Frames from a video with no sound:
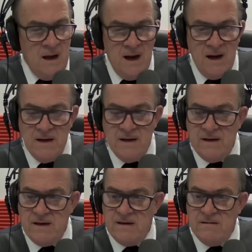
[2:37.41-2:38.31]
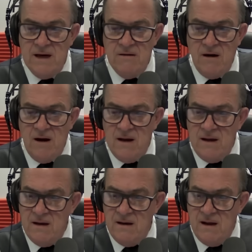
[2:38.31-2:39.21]
and, dare
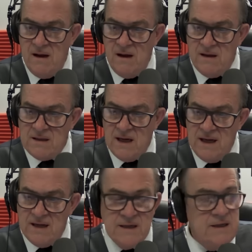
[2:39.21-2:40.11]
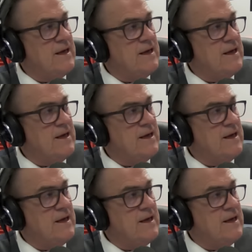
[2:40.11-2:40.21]
I uh, say it,